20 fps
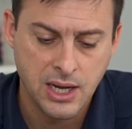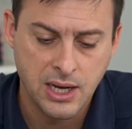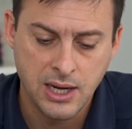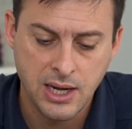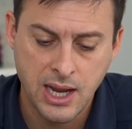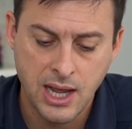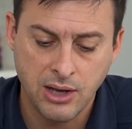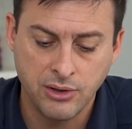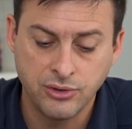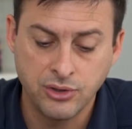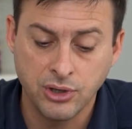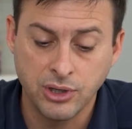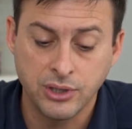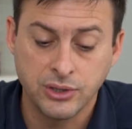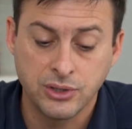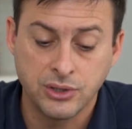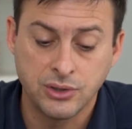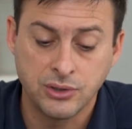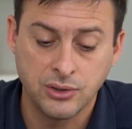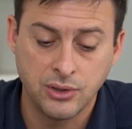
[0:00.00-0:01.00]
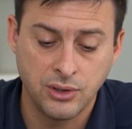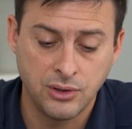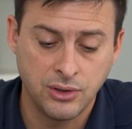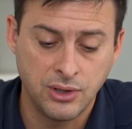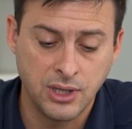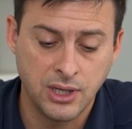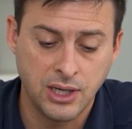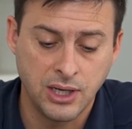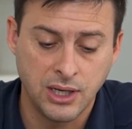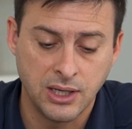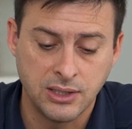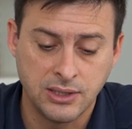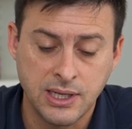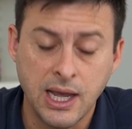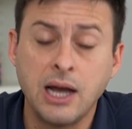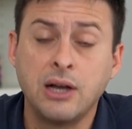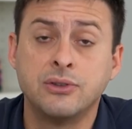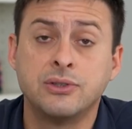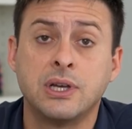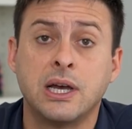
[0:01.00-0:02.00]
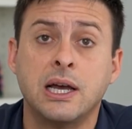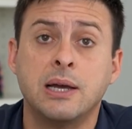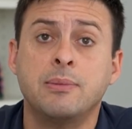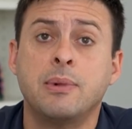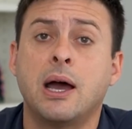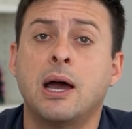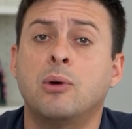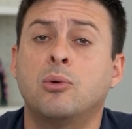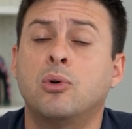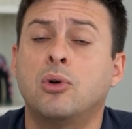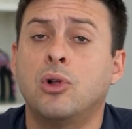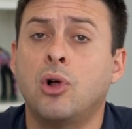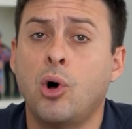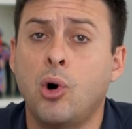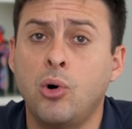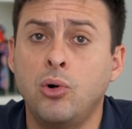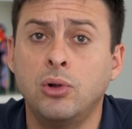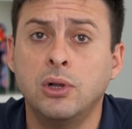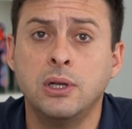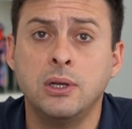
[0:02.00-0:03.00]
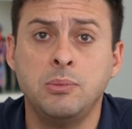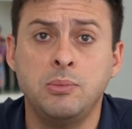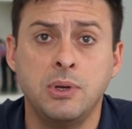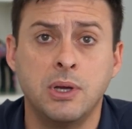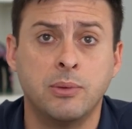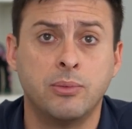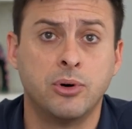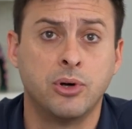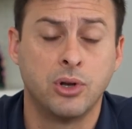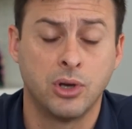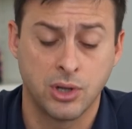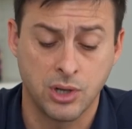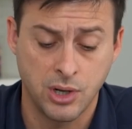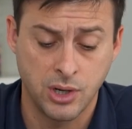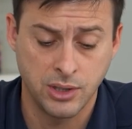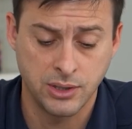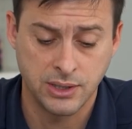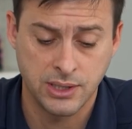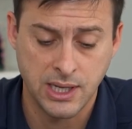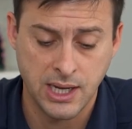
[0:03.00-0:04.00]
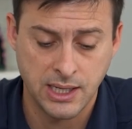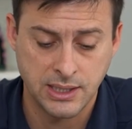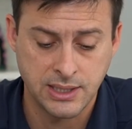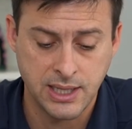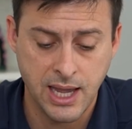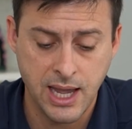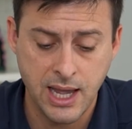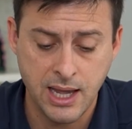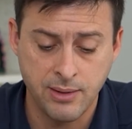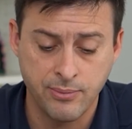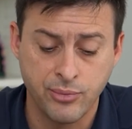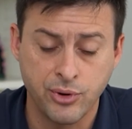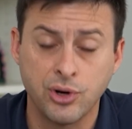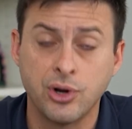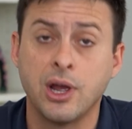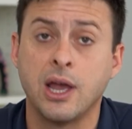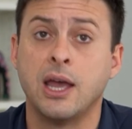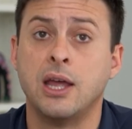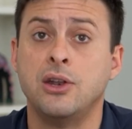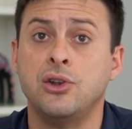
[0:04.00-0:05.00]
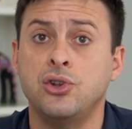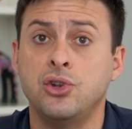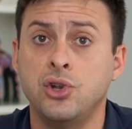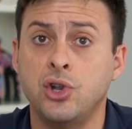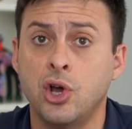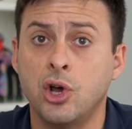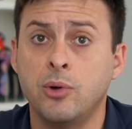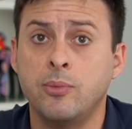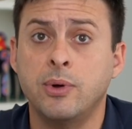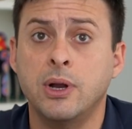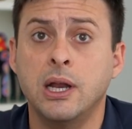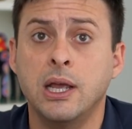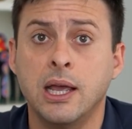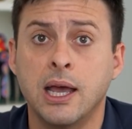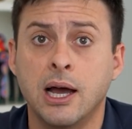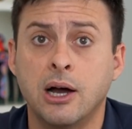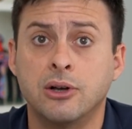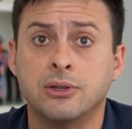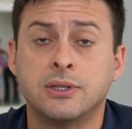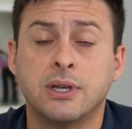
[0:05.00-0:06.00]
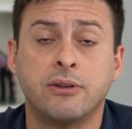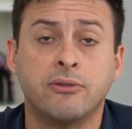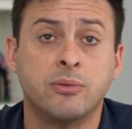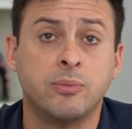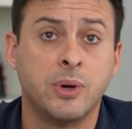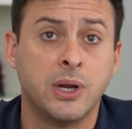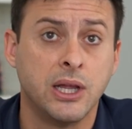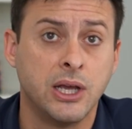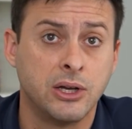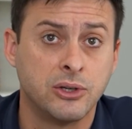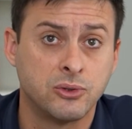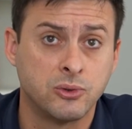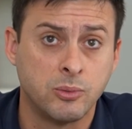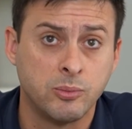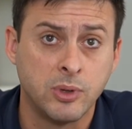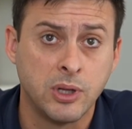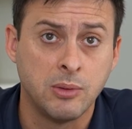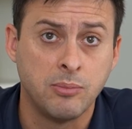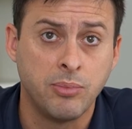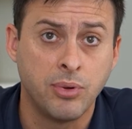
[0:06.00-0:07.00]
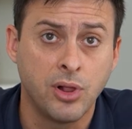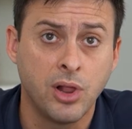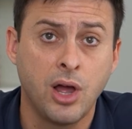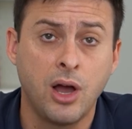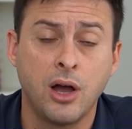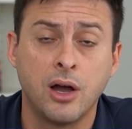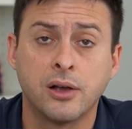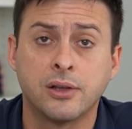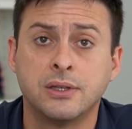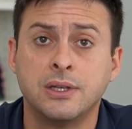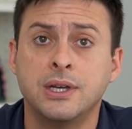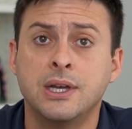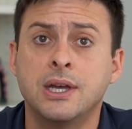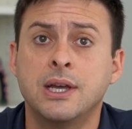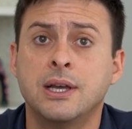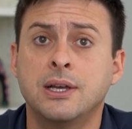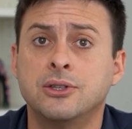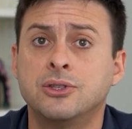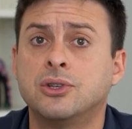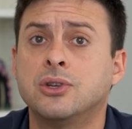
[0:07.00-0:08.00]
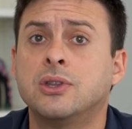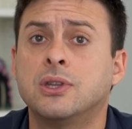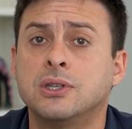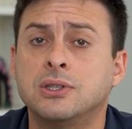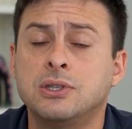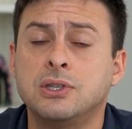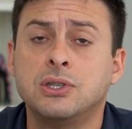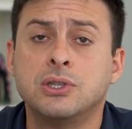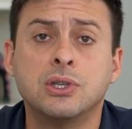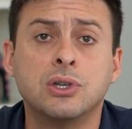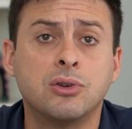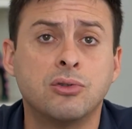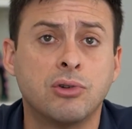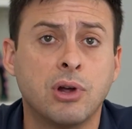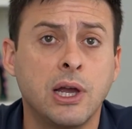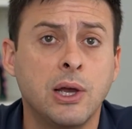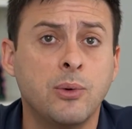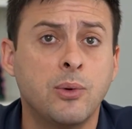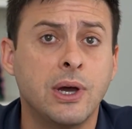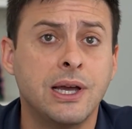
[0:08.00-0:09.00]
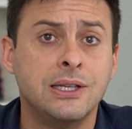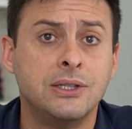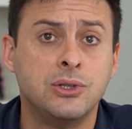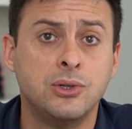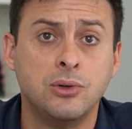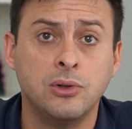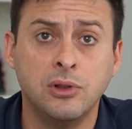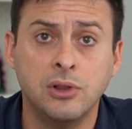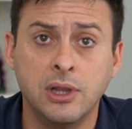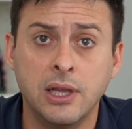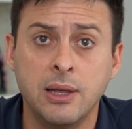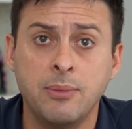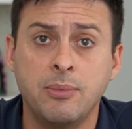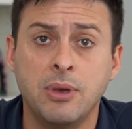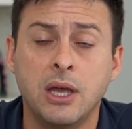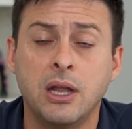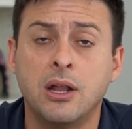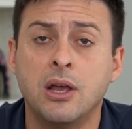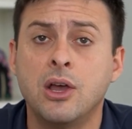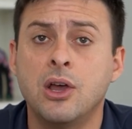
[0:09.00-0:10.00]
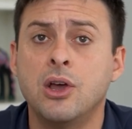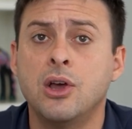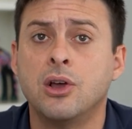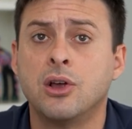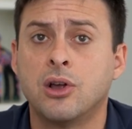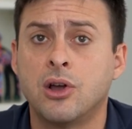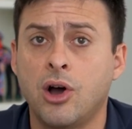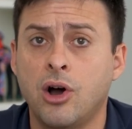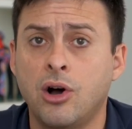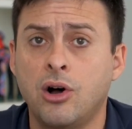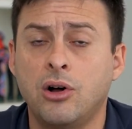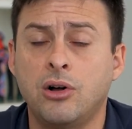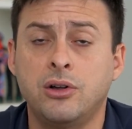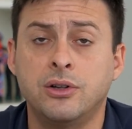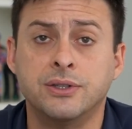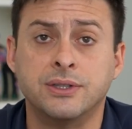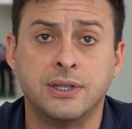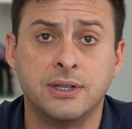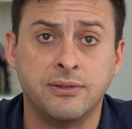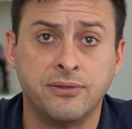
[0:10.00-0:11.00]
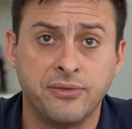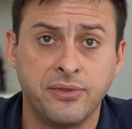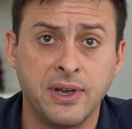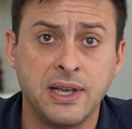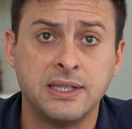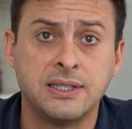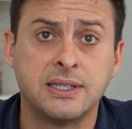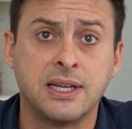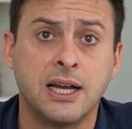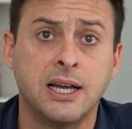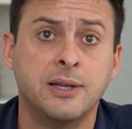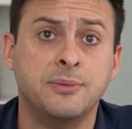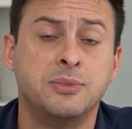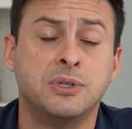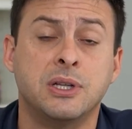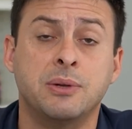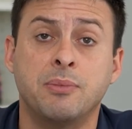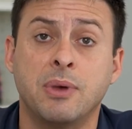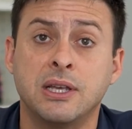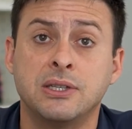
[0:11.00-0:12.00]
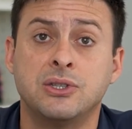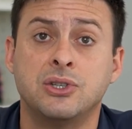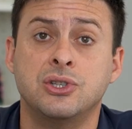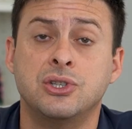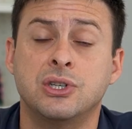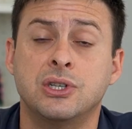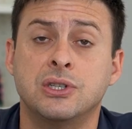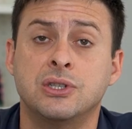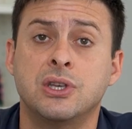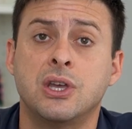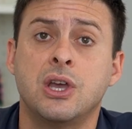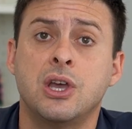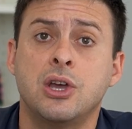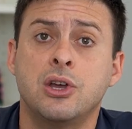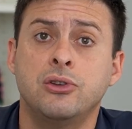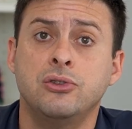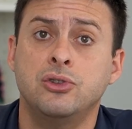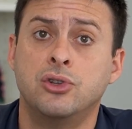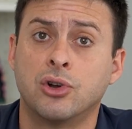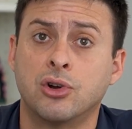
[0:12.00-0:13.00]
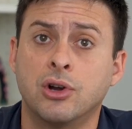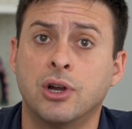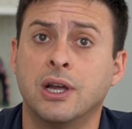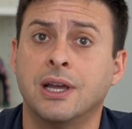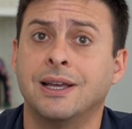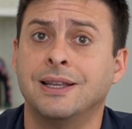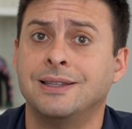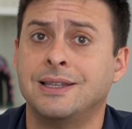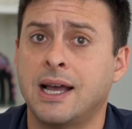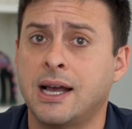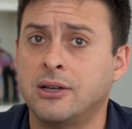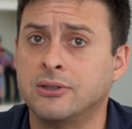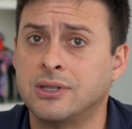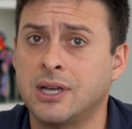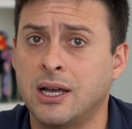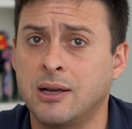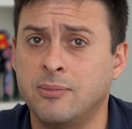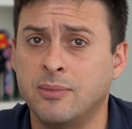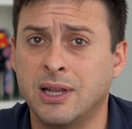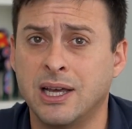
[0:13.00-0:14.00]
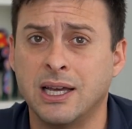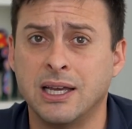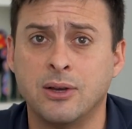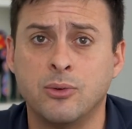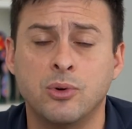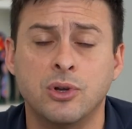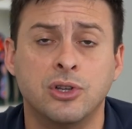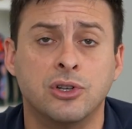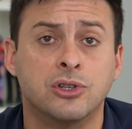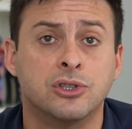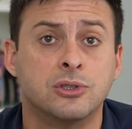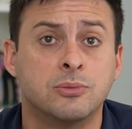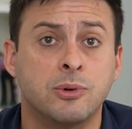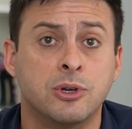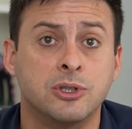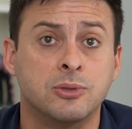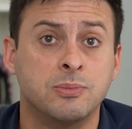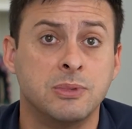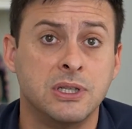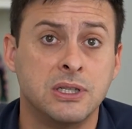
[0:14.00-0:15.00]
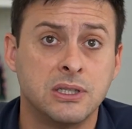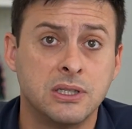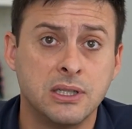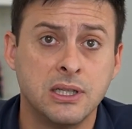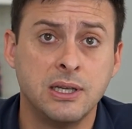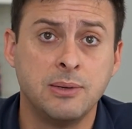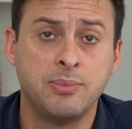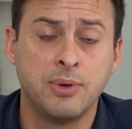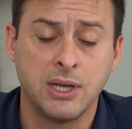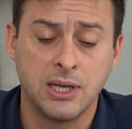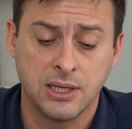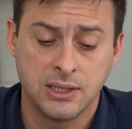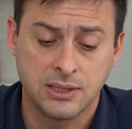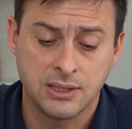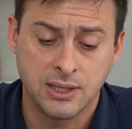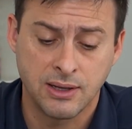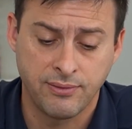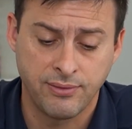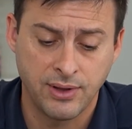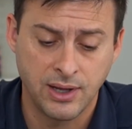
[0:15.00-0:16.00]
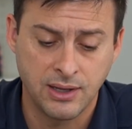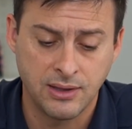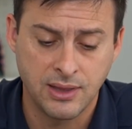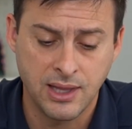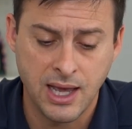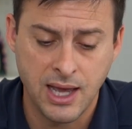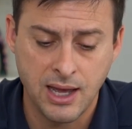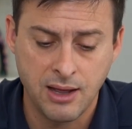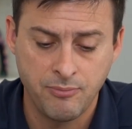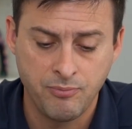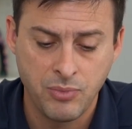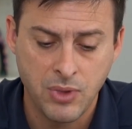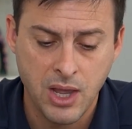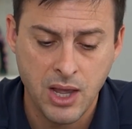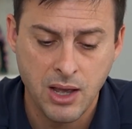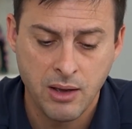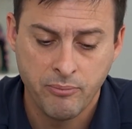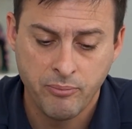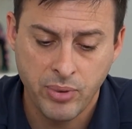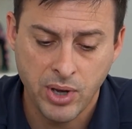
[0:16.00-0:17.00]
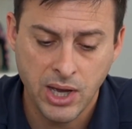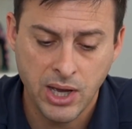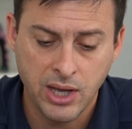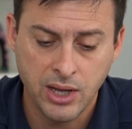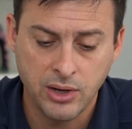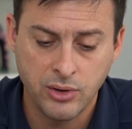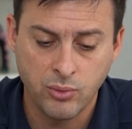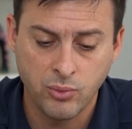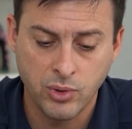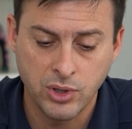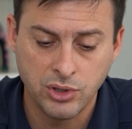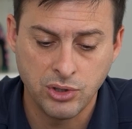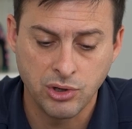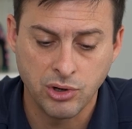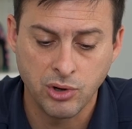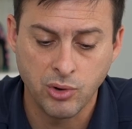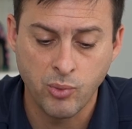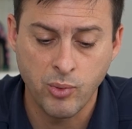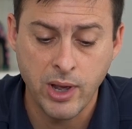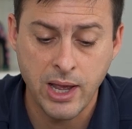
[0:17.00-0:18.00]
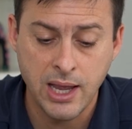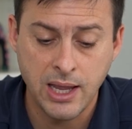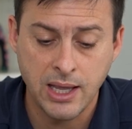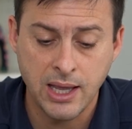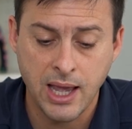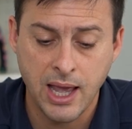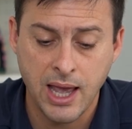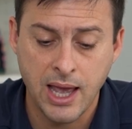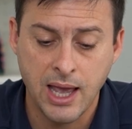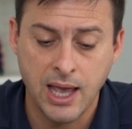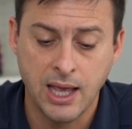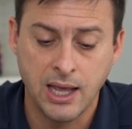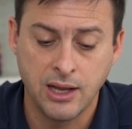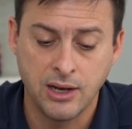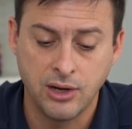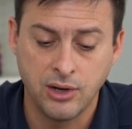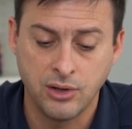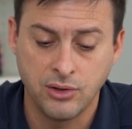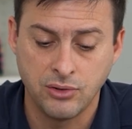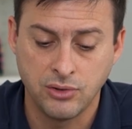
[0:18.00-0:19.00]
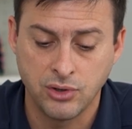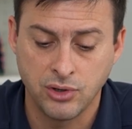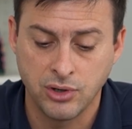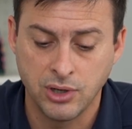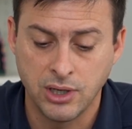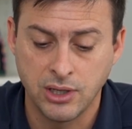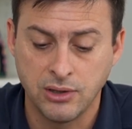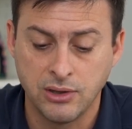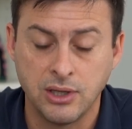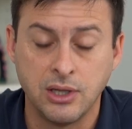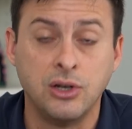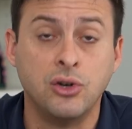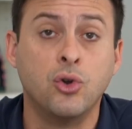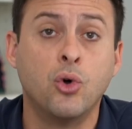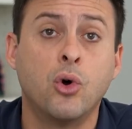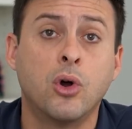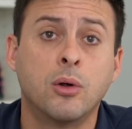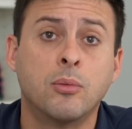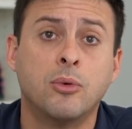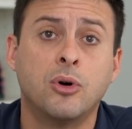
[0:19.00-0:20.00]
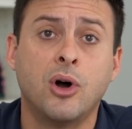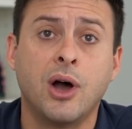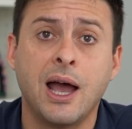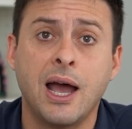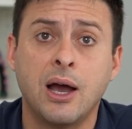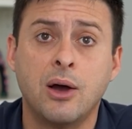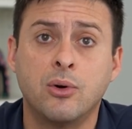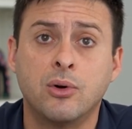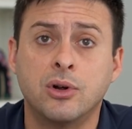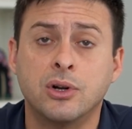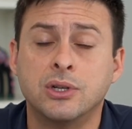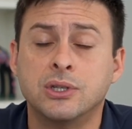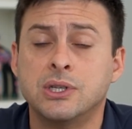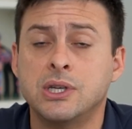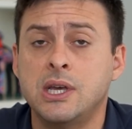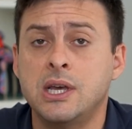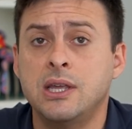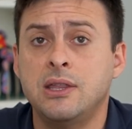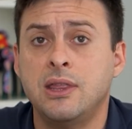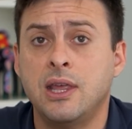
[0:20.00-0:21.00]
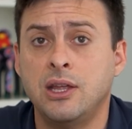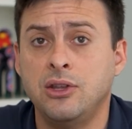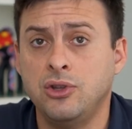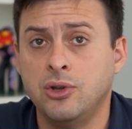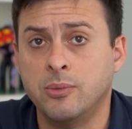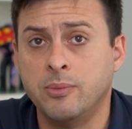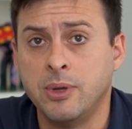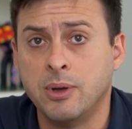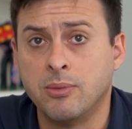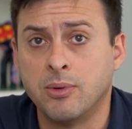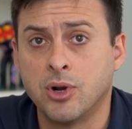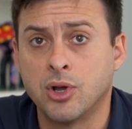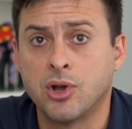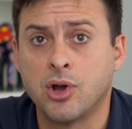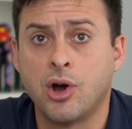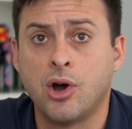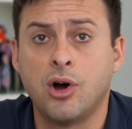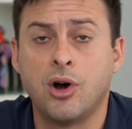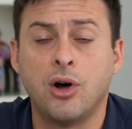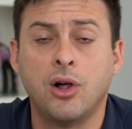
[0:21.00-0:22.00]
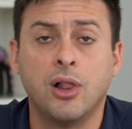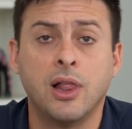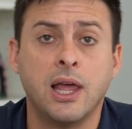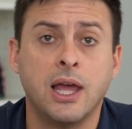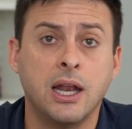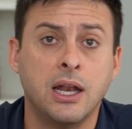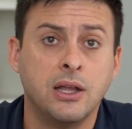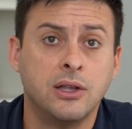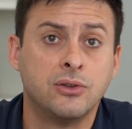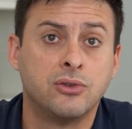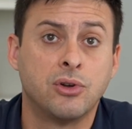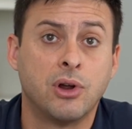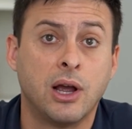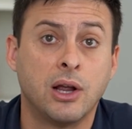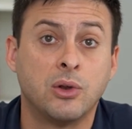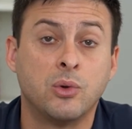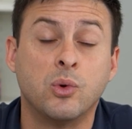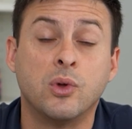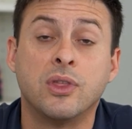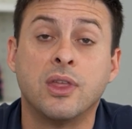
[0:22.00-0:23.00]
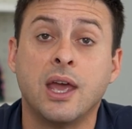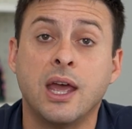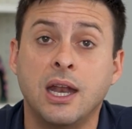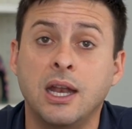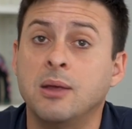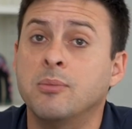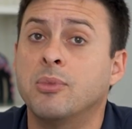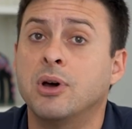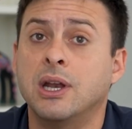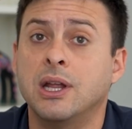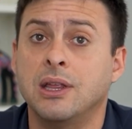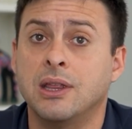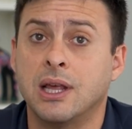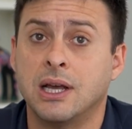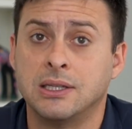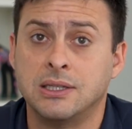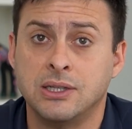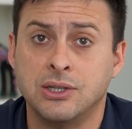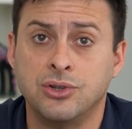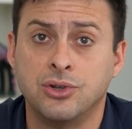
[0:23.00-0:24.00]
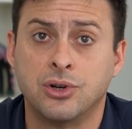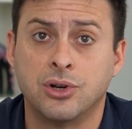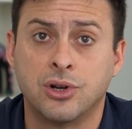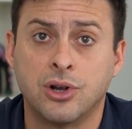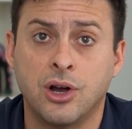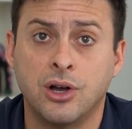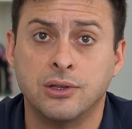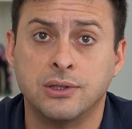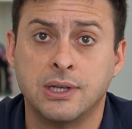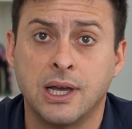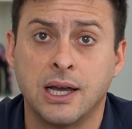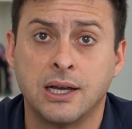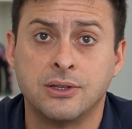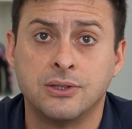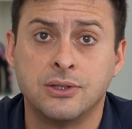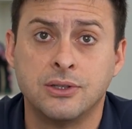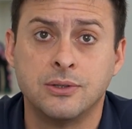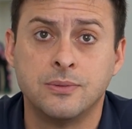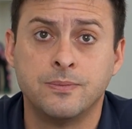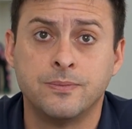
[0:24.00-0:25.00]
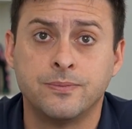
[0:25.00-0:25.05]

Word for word: Now, during the downtime, I will only be able to contact Amber and nobody else. Everybody else will be blocked. So, this is a great way to limit calls and FaceTimes and messages during downtime, like when you're supposed to be sleeping and stuff like that. But when you're awake and during the normal hours, then you'll be able to call and interact with anybody that's in your contacts.